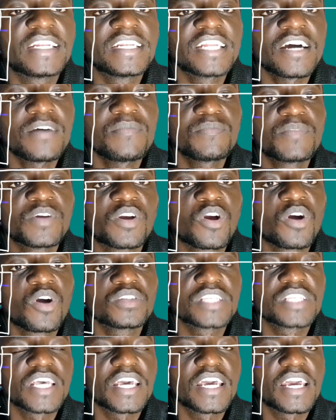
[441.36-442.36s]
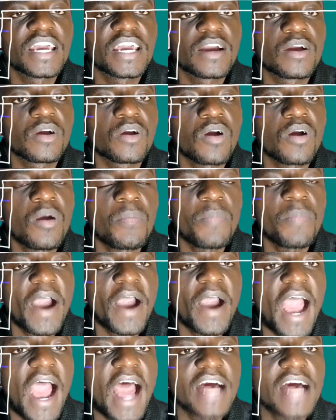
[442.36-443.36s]
and now because
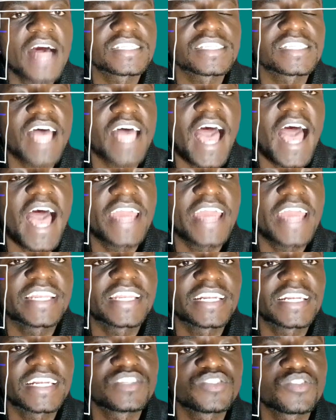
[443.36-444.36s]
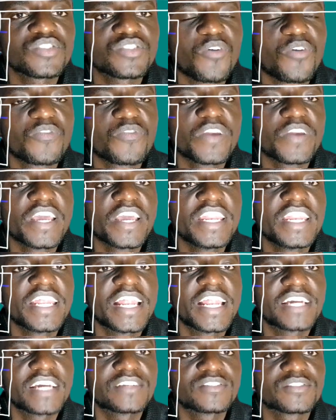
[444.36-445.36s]
copper has high tendency of gaining
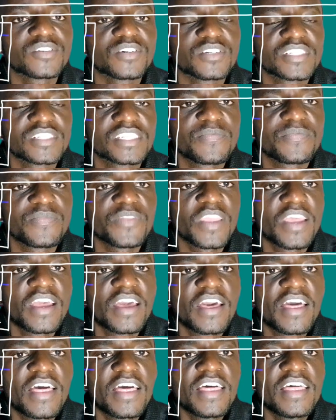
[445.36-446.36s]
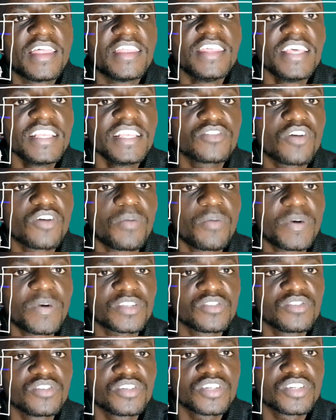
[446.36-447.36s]
electrons, this copper
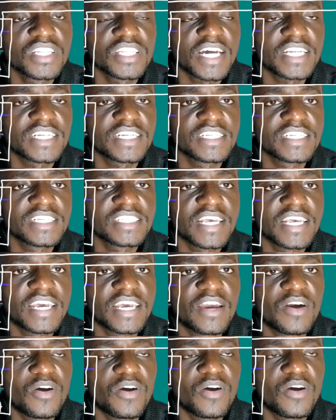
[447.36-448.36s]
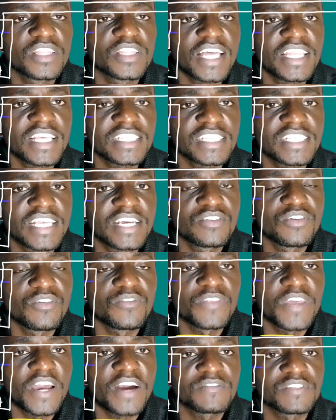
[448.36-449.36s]
solution that is on the other side
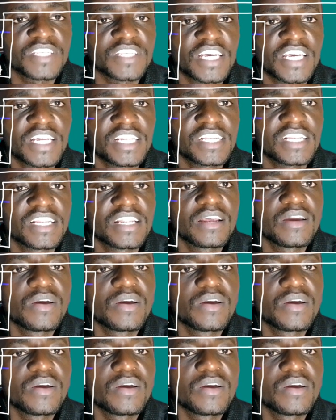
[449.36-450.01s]
of the half cell,